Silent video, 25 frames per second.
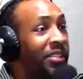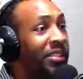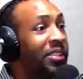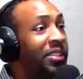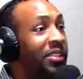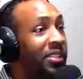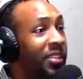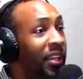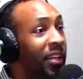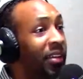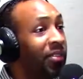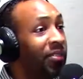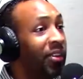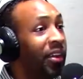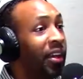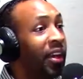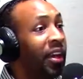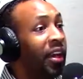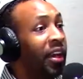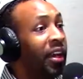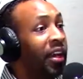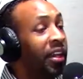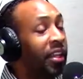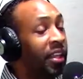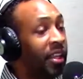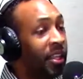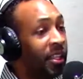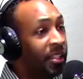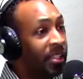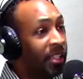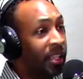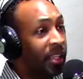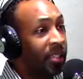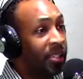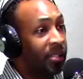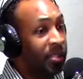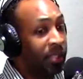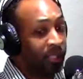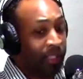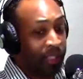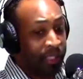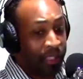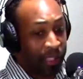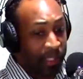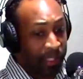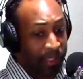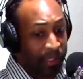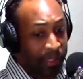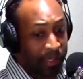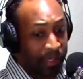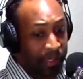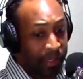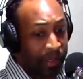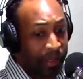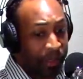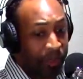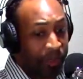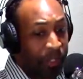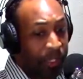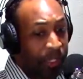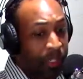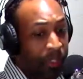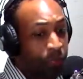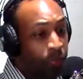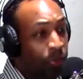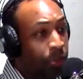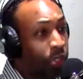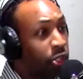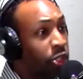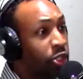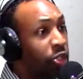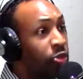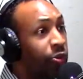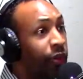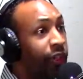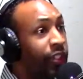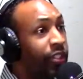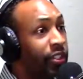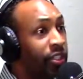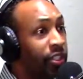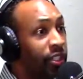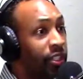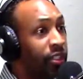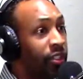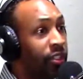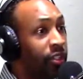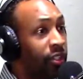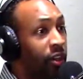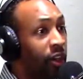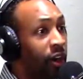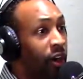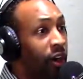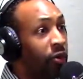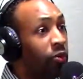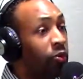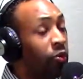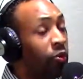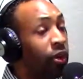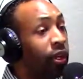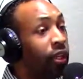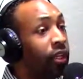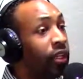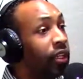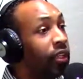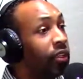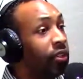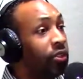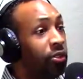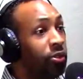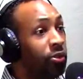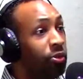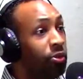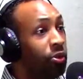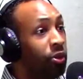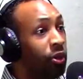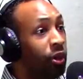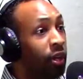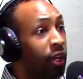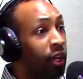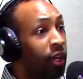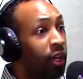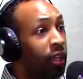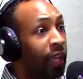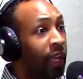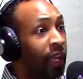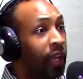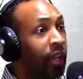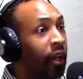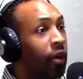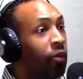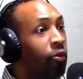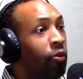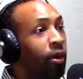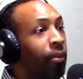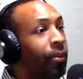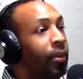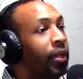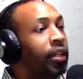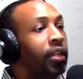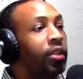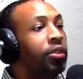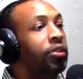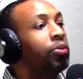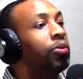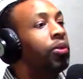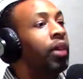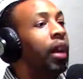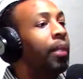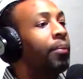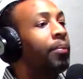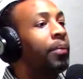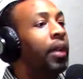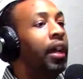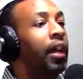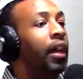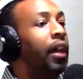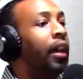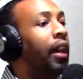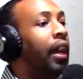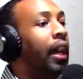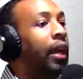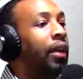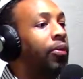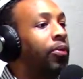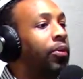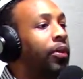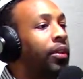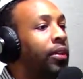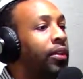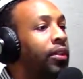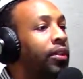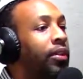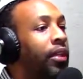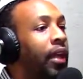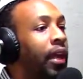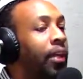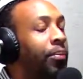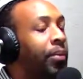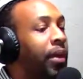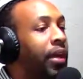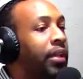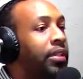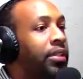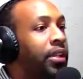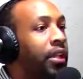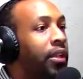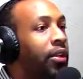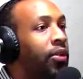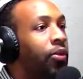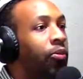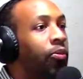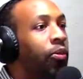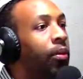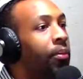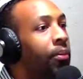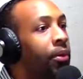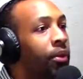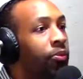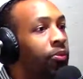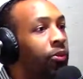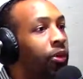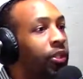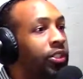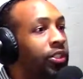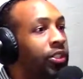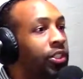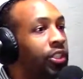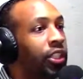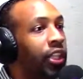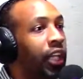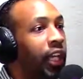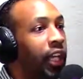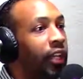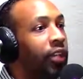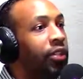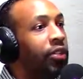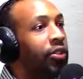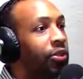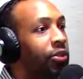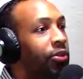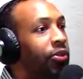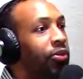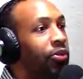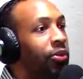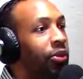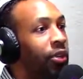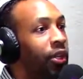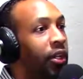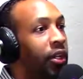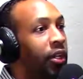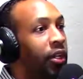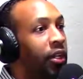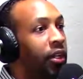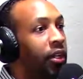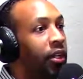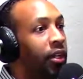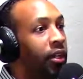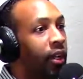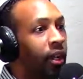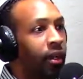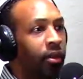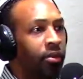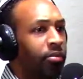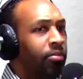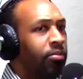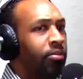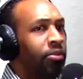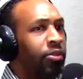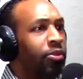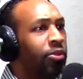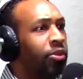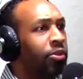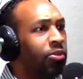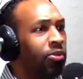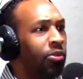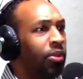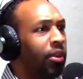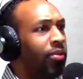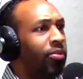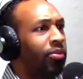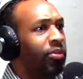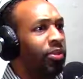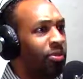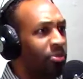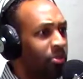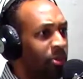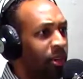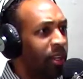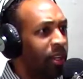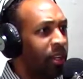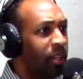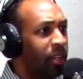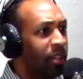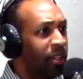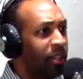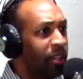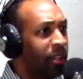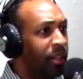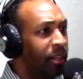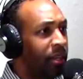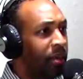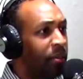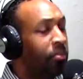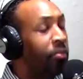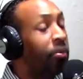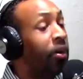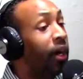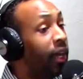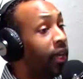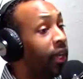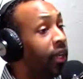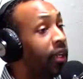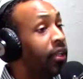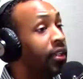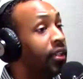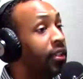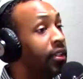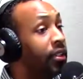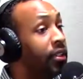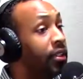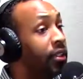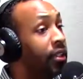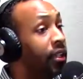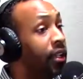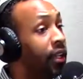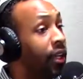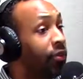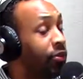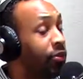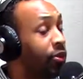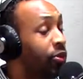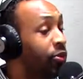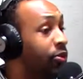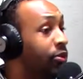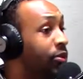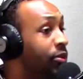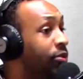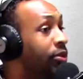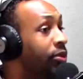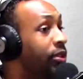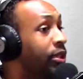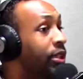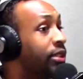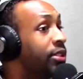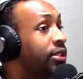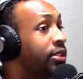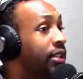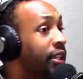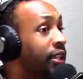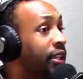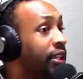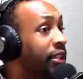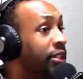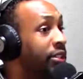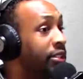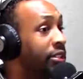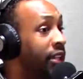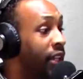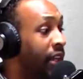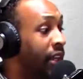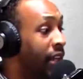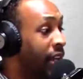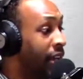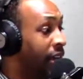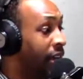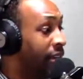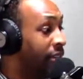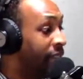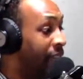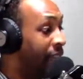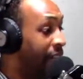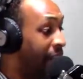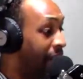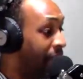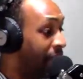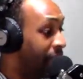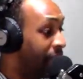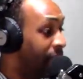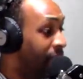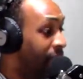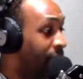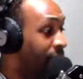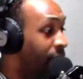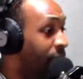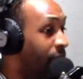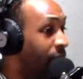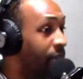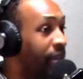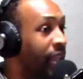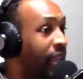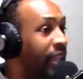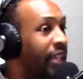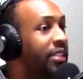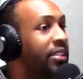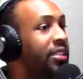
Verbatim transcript: stuff, It's it's it's it's it's putting restriction on what he can do. Like a woman can do it. I'm not. I don't. I'm not telling a woman what she can't do. Right. I, you can do whatever you want. But if you do these things, that for like, it's